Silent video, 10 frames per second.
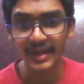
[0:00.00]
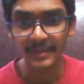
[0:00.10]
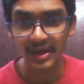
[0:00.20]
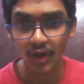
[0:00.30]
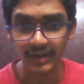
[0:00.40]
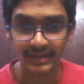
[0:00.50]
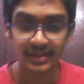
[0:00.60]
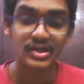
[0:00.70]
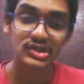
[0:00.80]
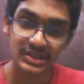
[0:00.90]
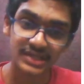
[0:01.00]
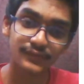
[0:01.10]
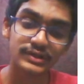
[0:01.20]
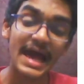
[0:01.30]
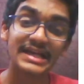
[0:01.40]
the minority. So this
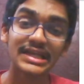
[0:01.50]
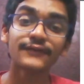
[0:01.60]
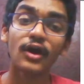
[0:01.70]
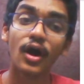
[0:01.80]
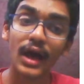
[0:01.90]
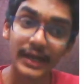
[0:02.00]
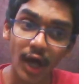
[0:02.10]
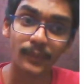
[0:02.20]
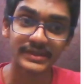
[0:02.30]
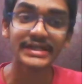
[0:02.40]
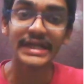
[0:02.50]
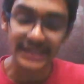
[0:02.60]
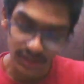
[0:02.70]
was actually adopted in